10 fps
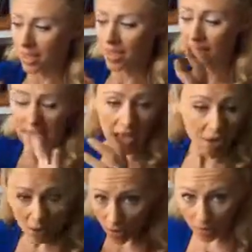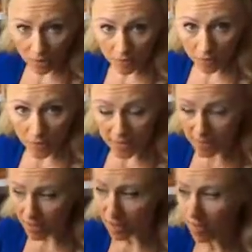getting out all of the
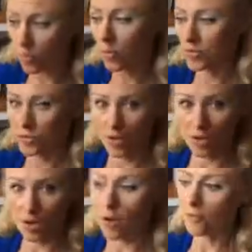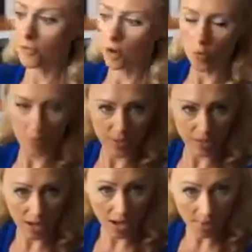pieces, well, starting off with
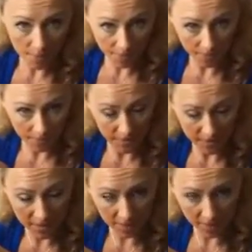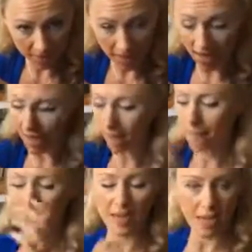opening up the top of the hat,
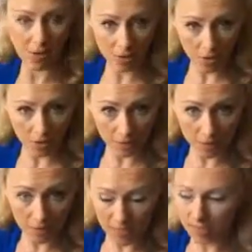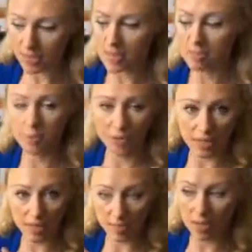getting out all of the pieces,
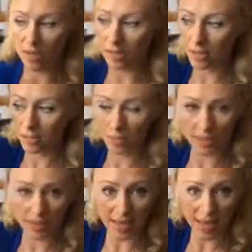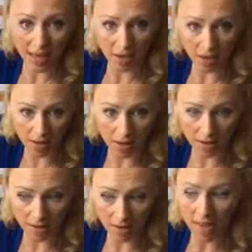putting them on, and then putting the hat
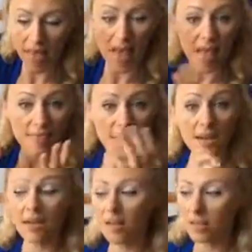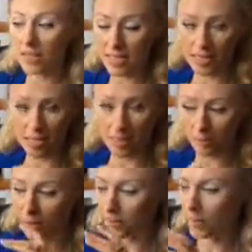on, and then cleaning
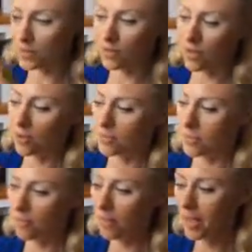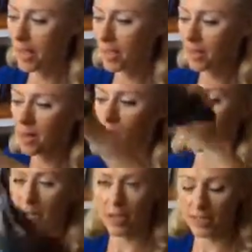up. All right, so now I'm done playing. Now
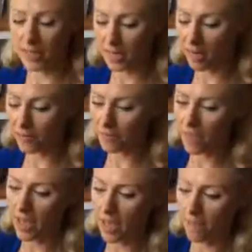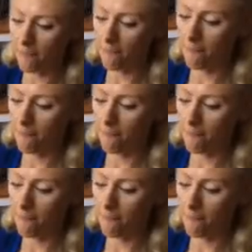I've got to take off the hat,